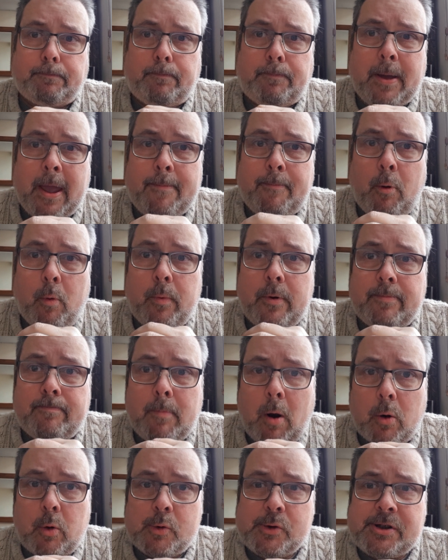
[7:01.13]
people with
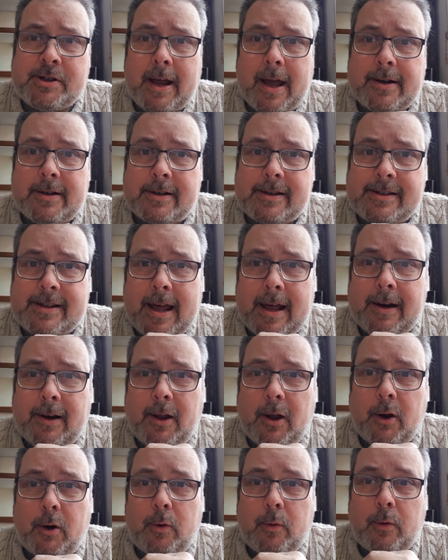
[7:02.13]
moral standards that
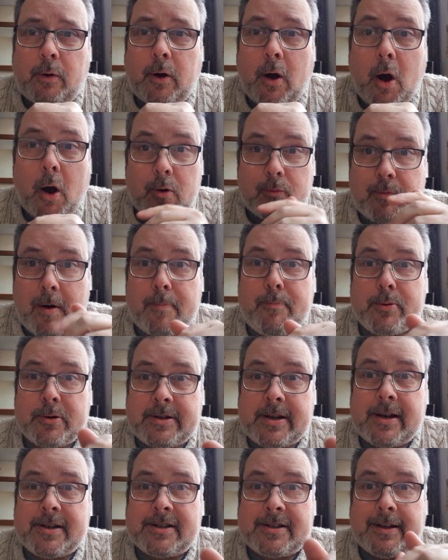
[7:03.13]
low are
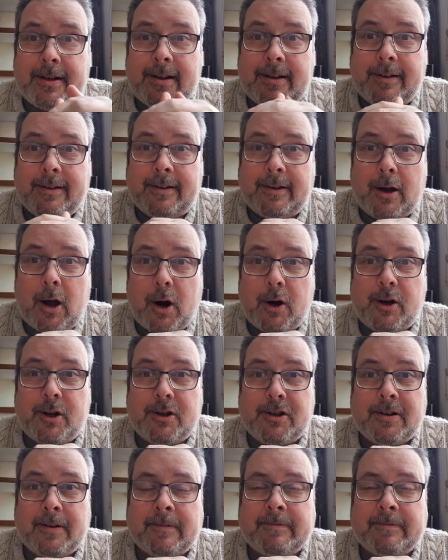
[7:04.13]
representing Ireland.